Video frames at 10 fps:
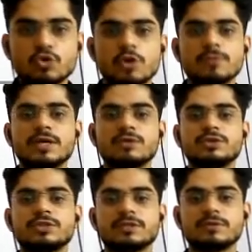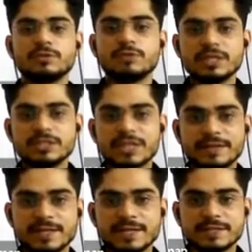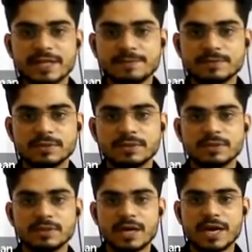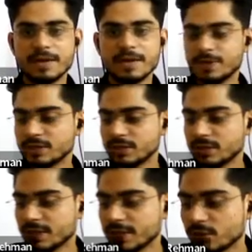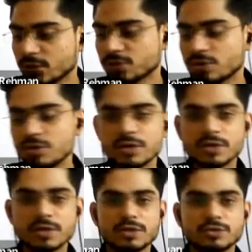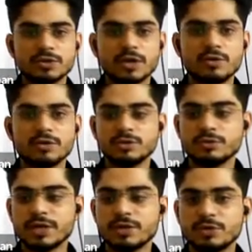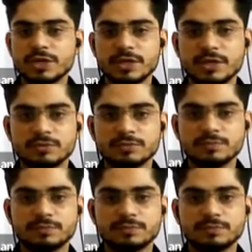solve the question. You can check the step I have written earlier also. So now you can note it down.